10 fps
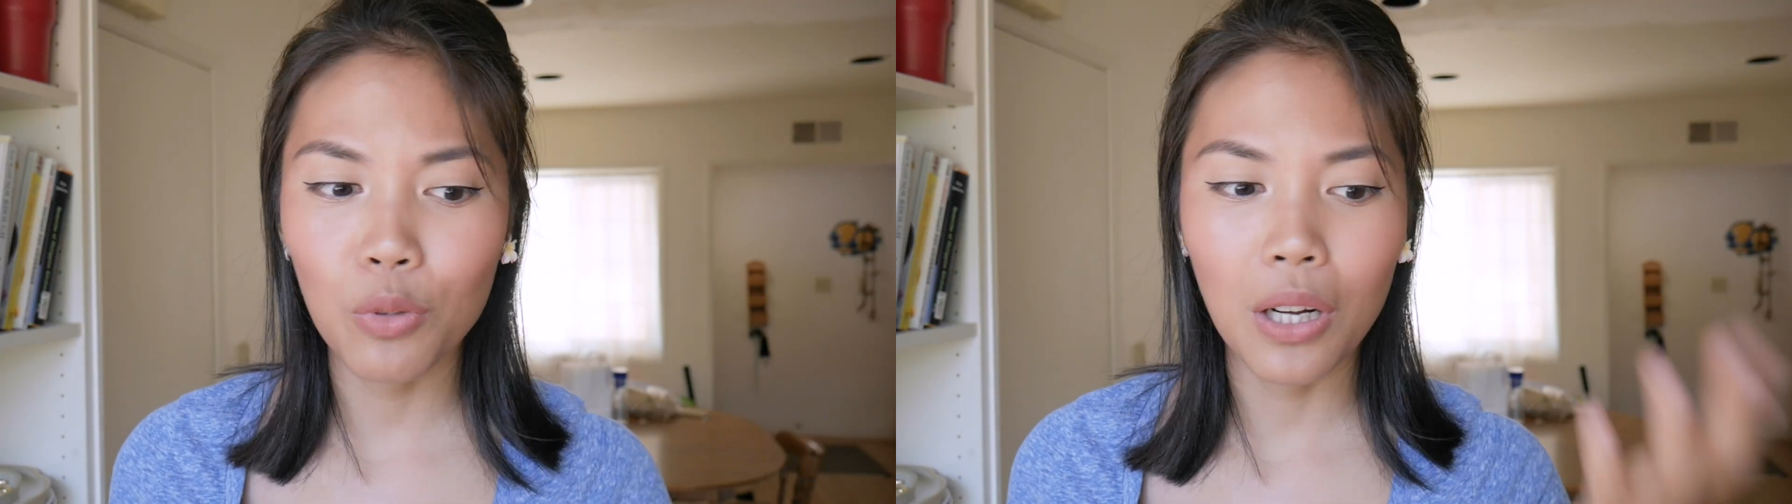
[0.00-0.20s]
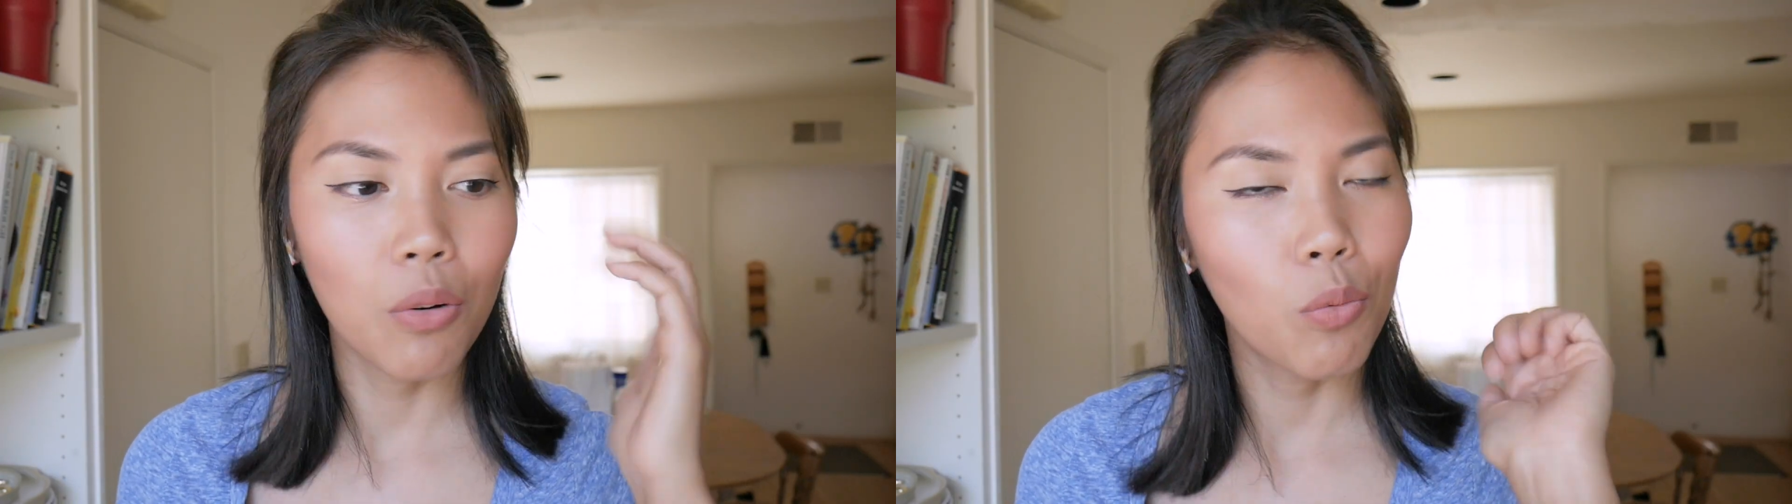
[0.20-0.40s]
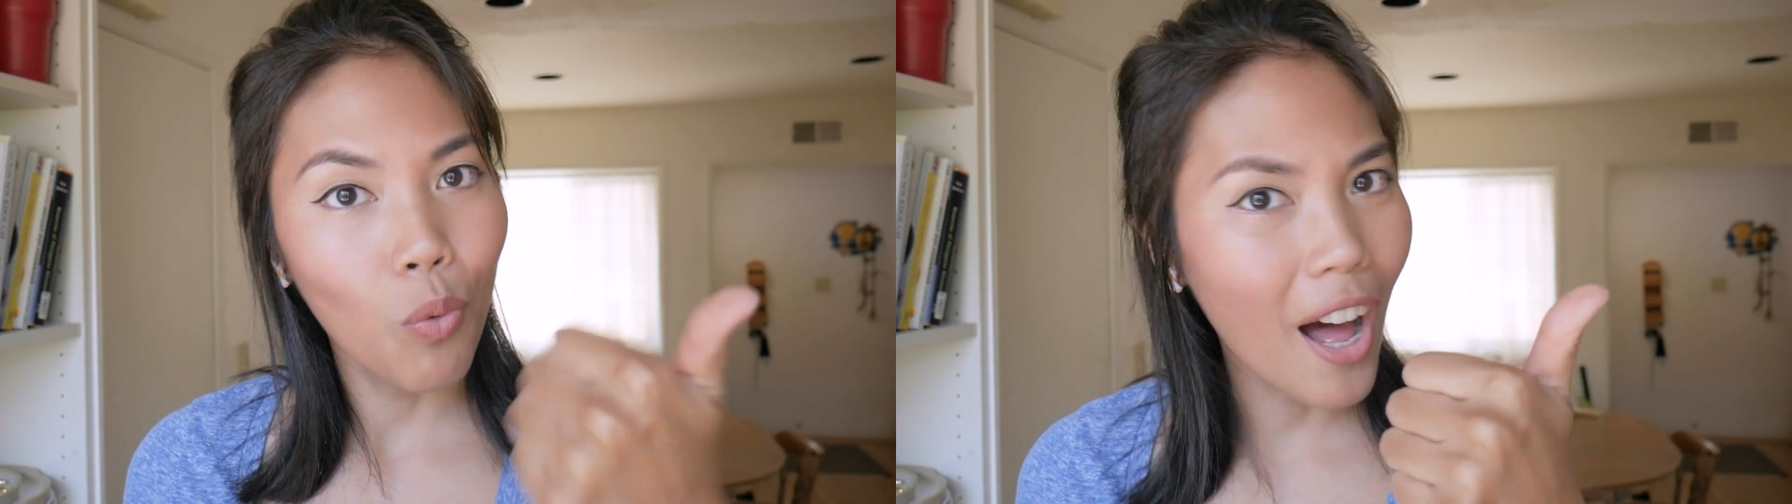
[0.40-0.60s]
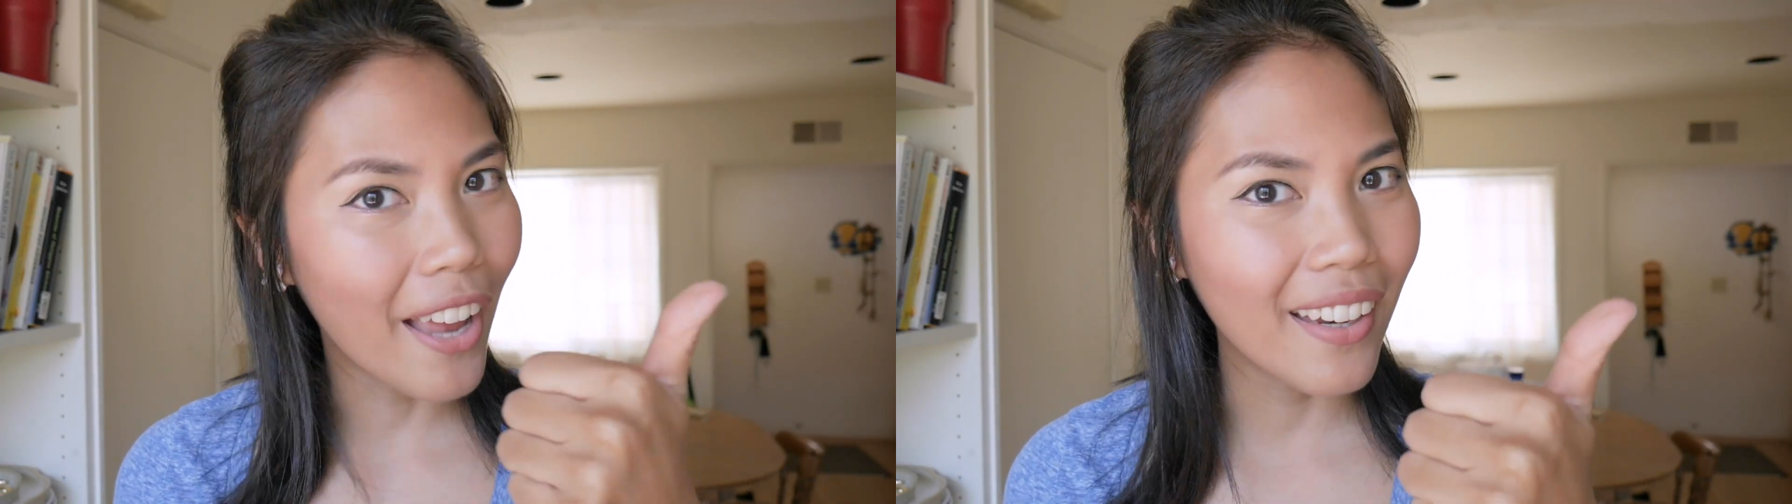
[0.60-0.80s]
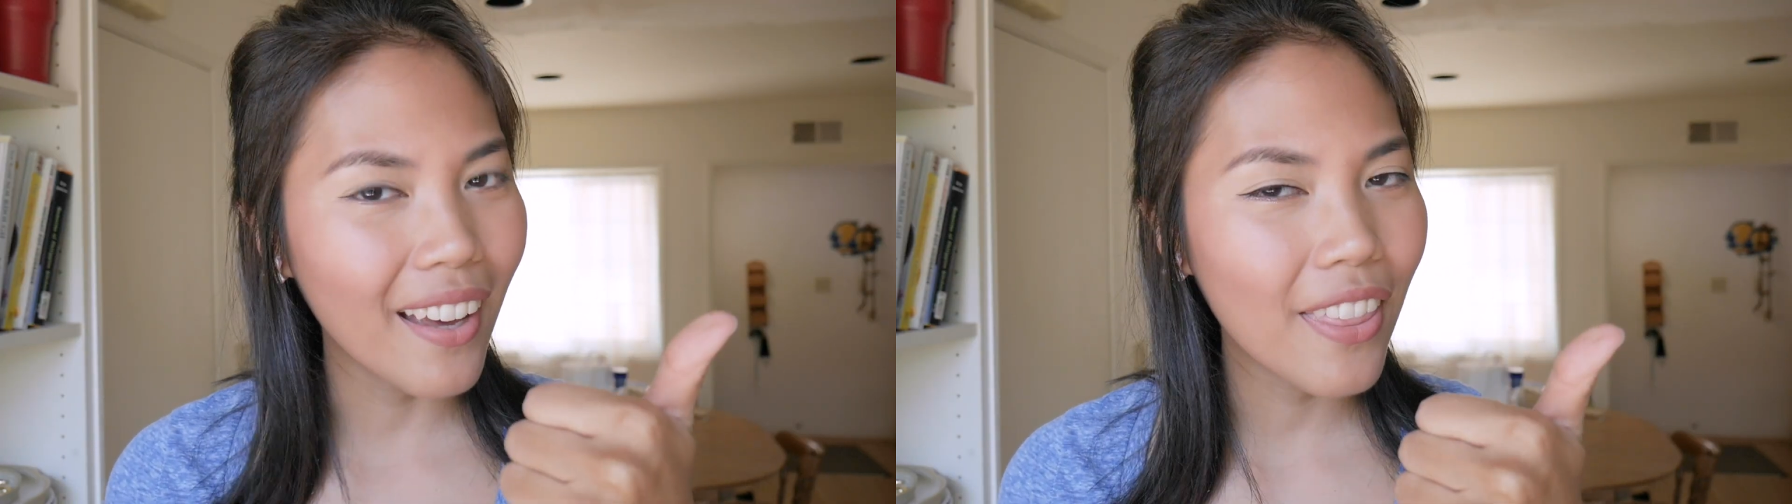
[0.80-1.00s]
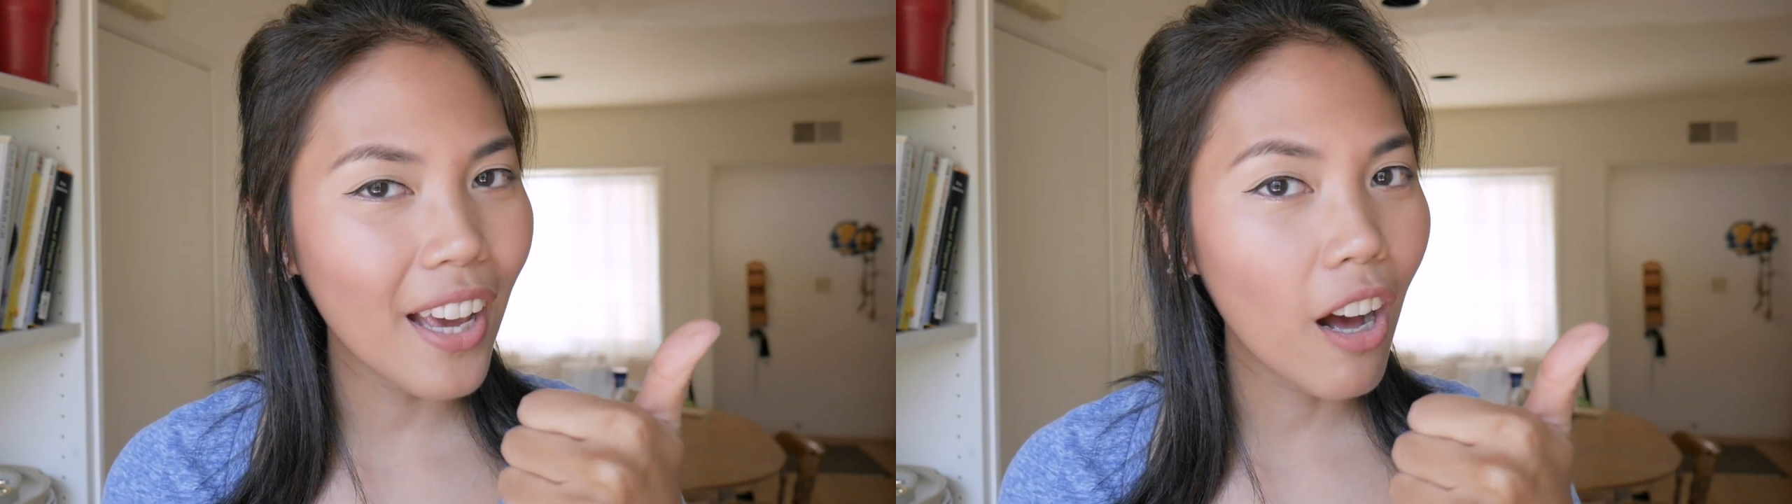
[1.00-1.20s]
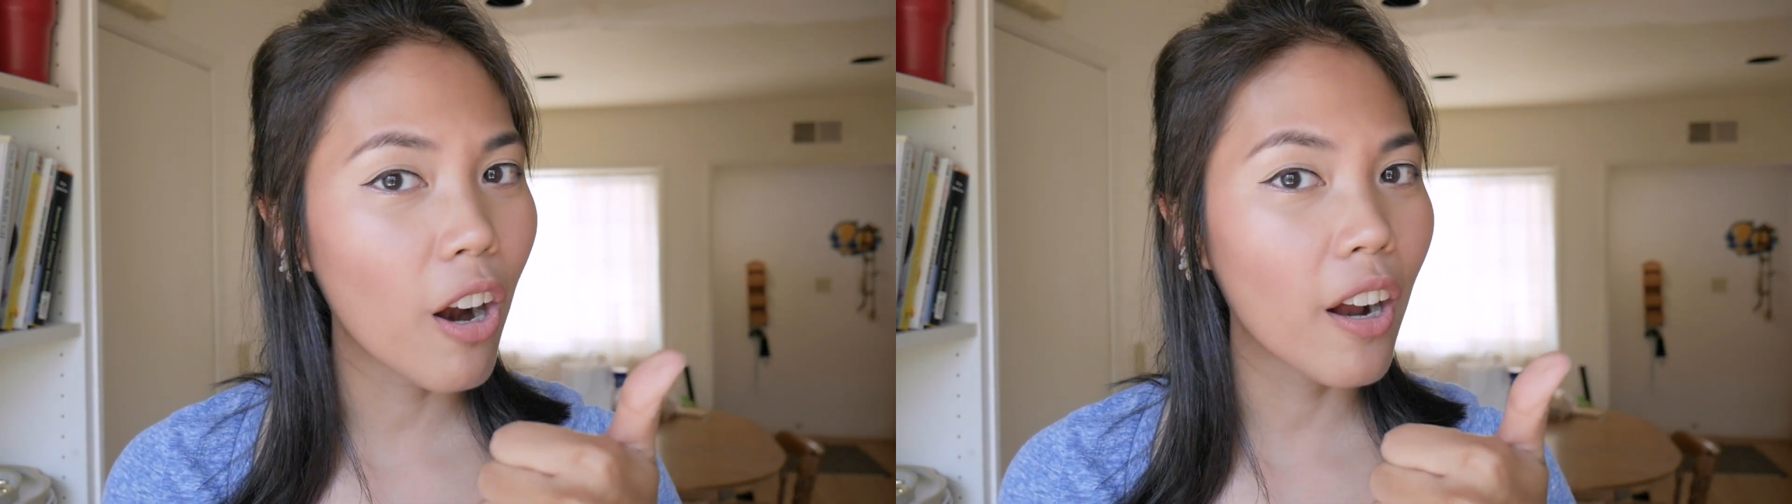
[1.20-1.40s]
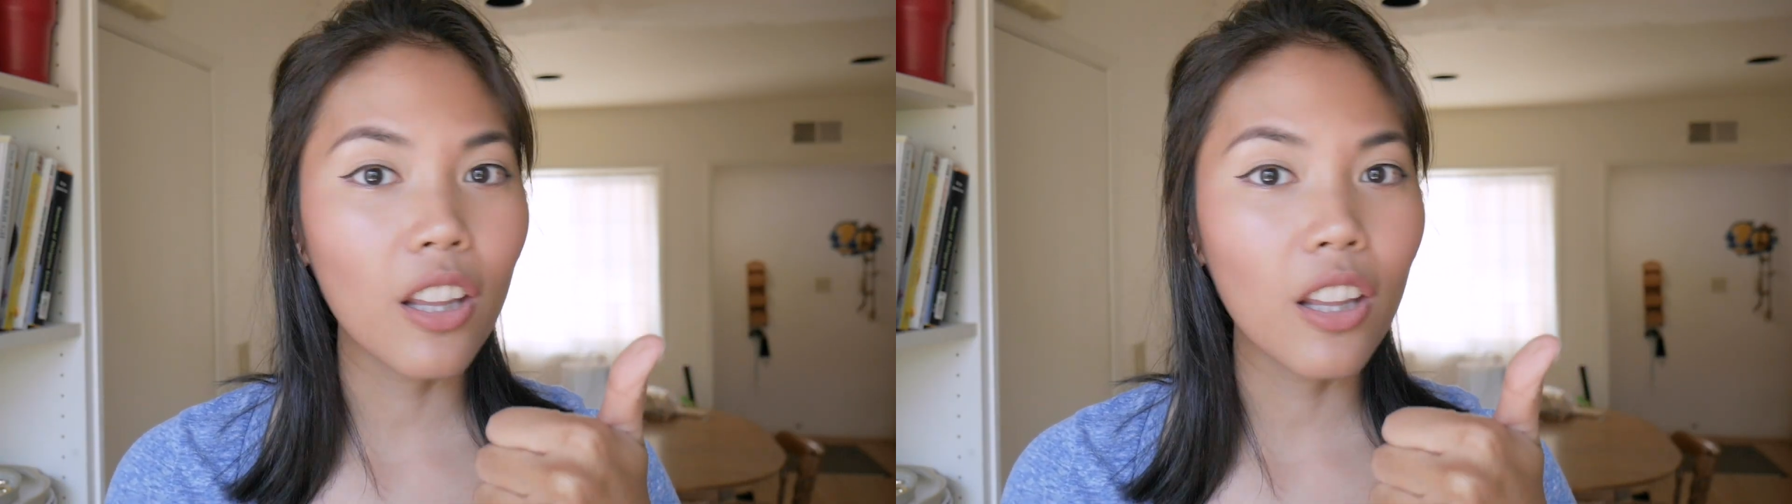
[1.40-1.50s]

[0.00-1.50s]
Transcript: well, one, they are